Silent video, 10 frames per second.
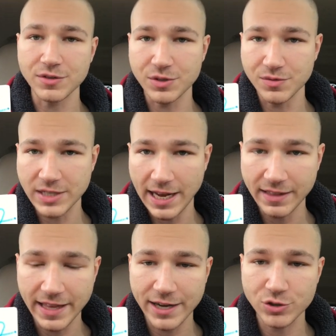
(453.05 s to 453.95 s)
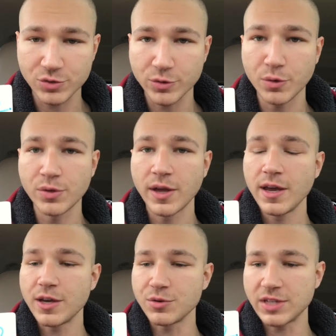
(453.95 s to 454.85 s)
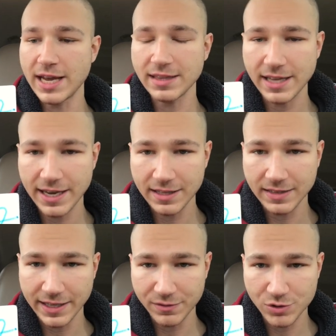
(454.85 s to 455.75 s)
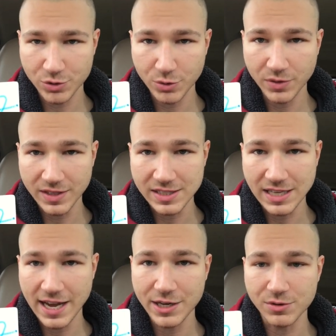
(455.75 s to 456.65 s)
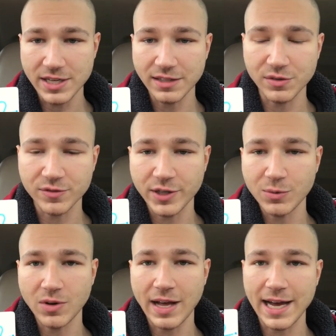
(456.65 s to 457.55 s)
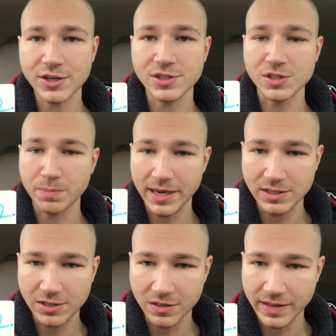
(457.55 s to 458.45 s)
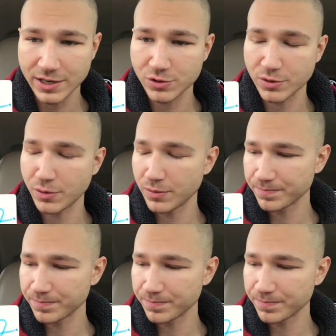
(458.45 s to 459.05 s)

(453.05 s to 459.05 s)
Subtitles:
You take that truth, you take that truth inside, you take the free will actions based on that truth.